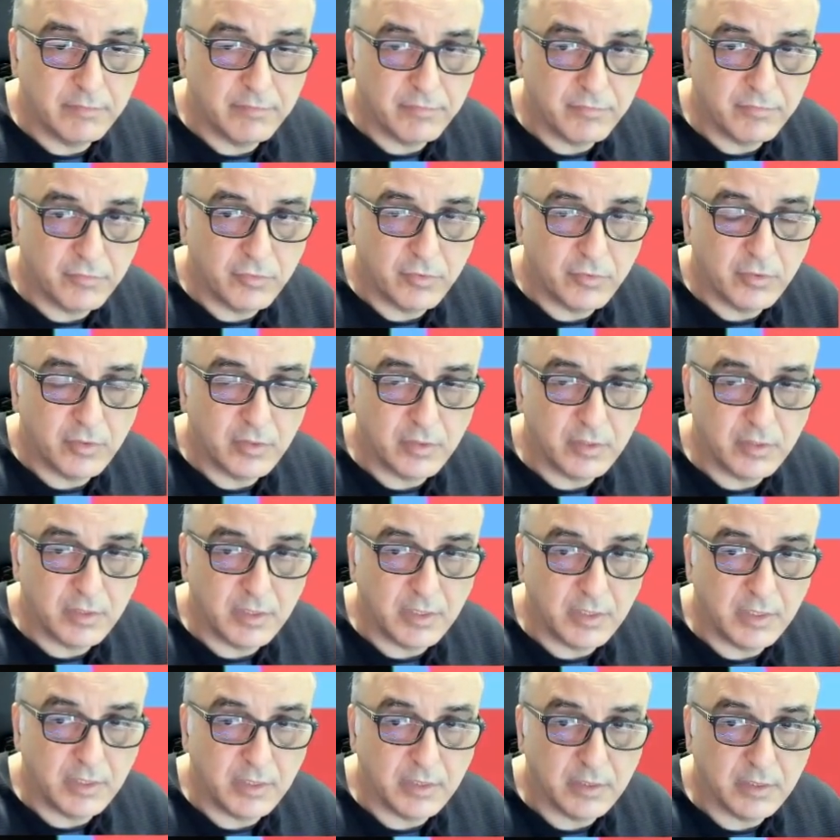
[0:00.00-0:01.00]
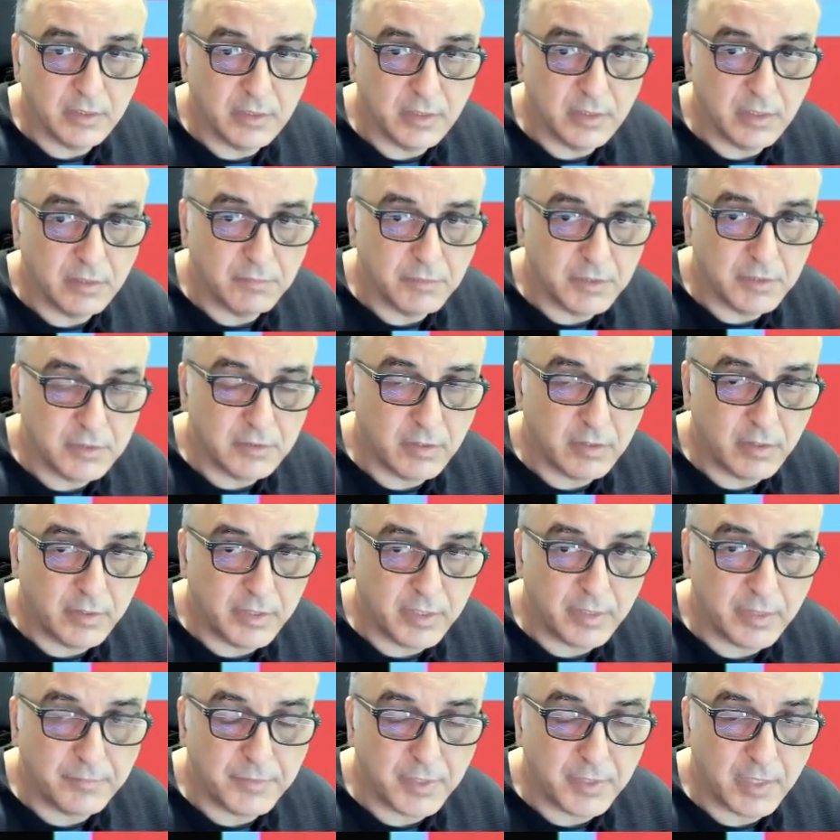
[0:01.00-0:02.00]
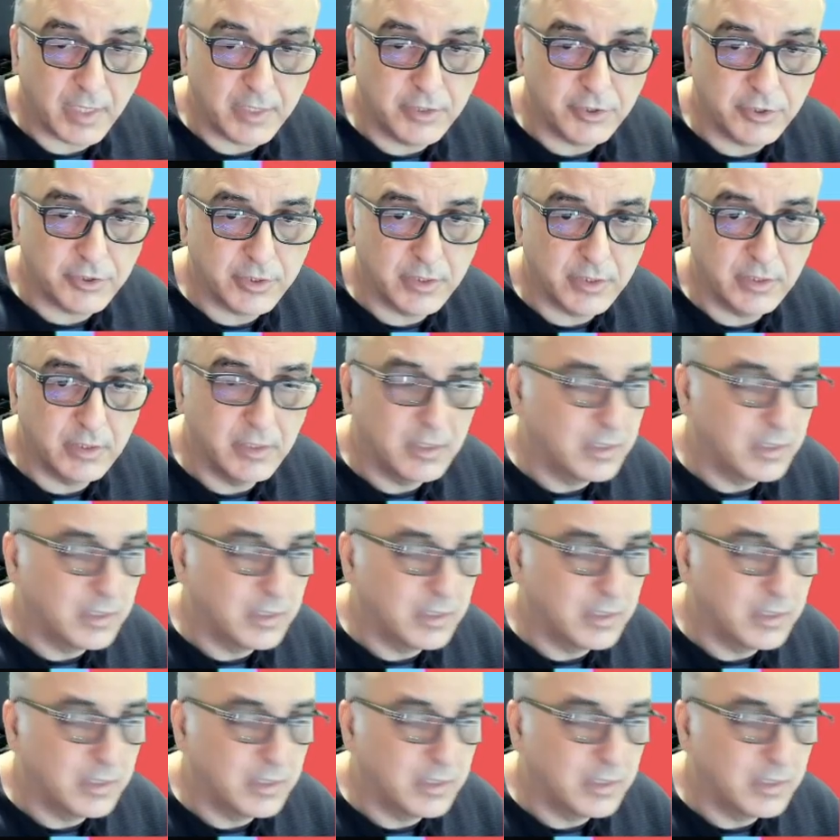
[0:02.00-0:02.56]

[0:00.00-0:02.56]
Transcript: for the Atari emulation,